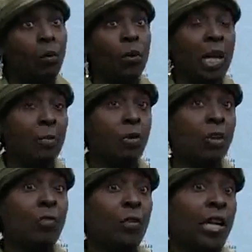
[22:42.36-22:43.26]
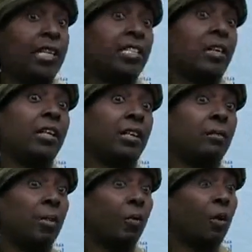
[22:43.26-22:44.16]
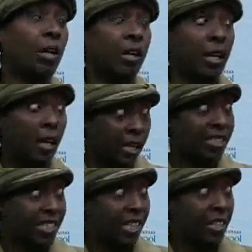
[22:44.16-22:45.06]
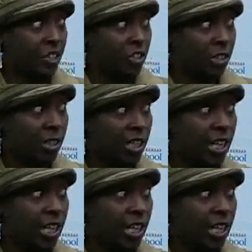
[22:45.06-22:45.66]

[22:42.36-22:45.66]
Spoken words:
Well, I'm grateful that I started my work on stage.